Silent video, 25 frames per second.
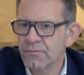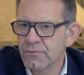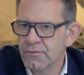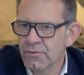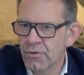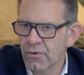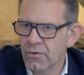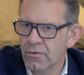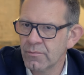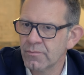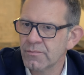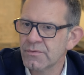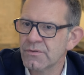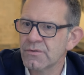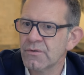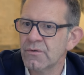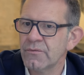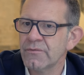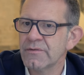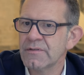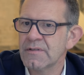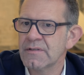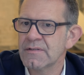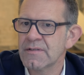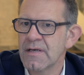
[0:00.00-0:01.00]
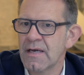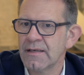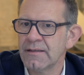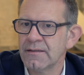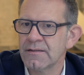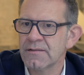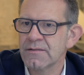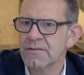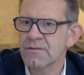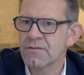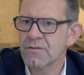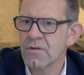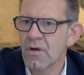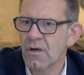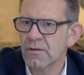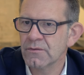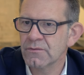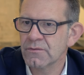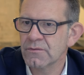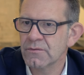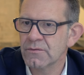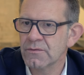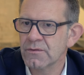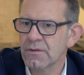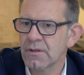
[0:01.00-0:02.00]
term service design is
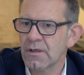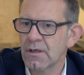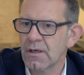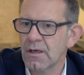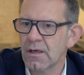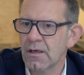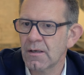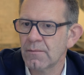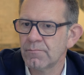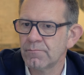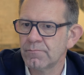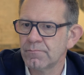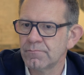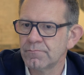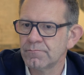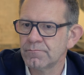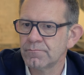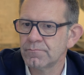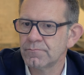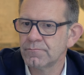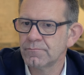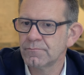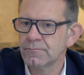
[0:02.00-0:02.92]
not um,